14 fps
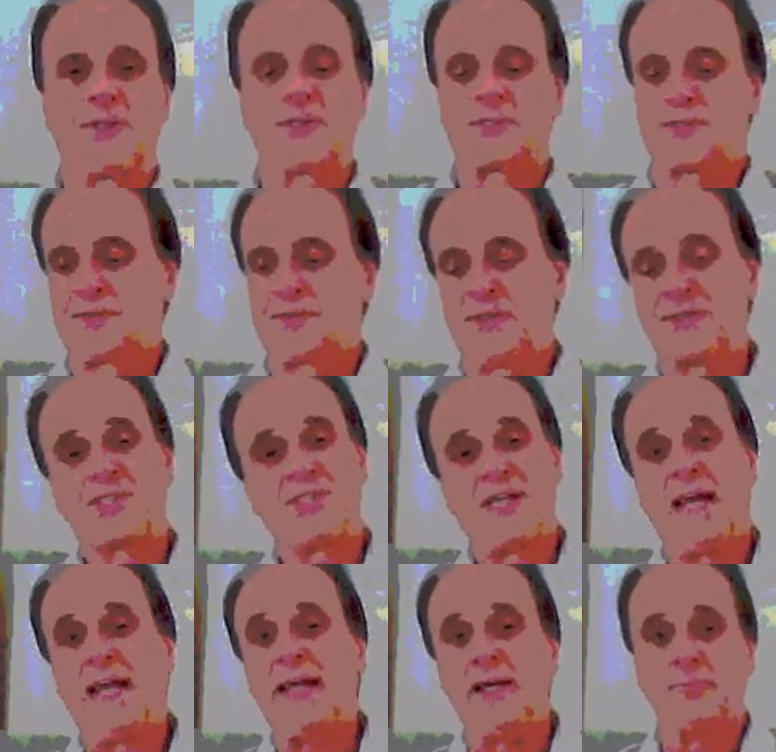this
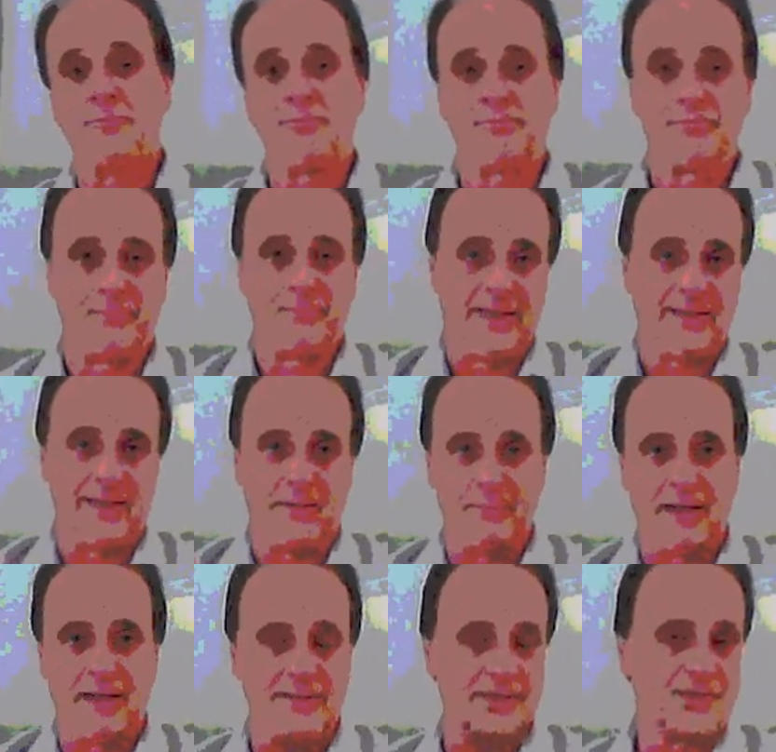team that
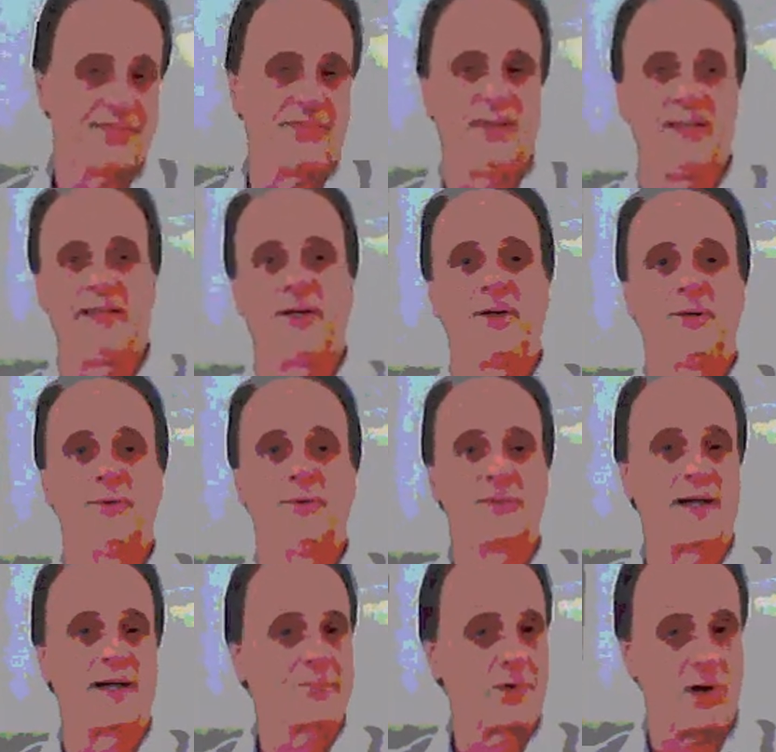made this video,
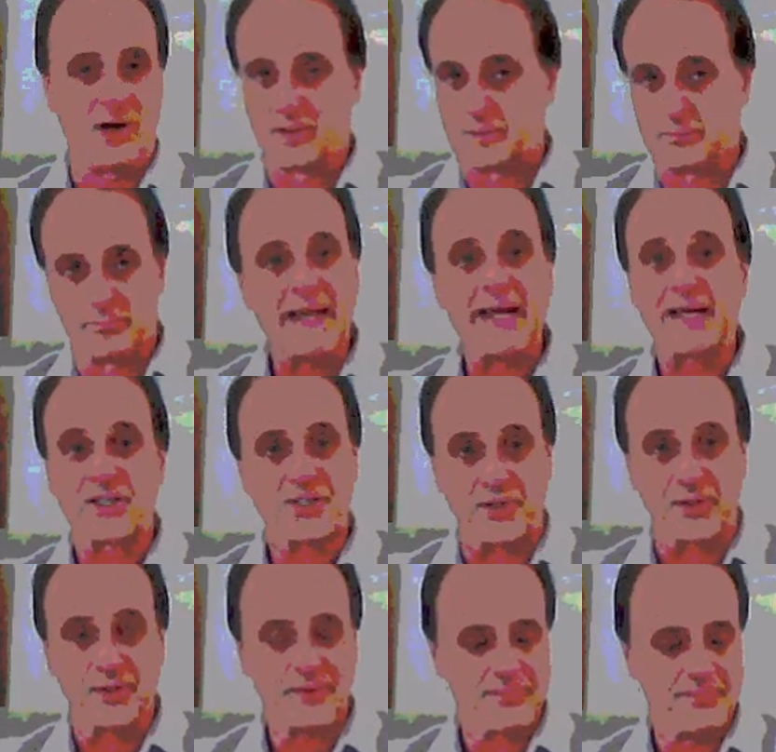which I'm calling
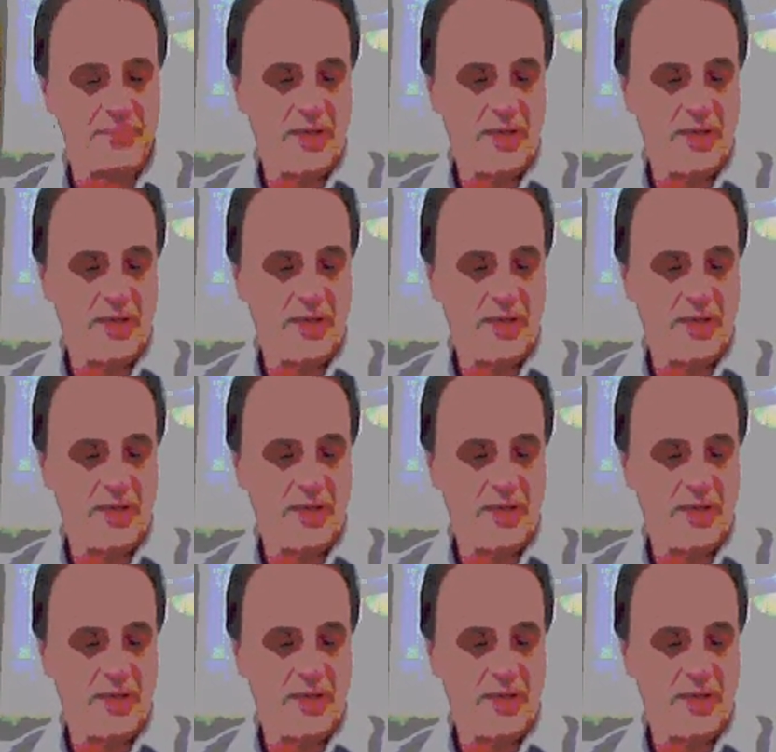Begster,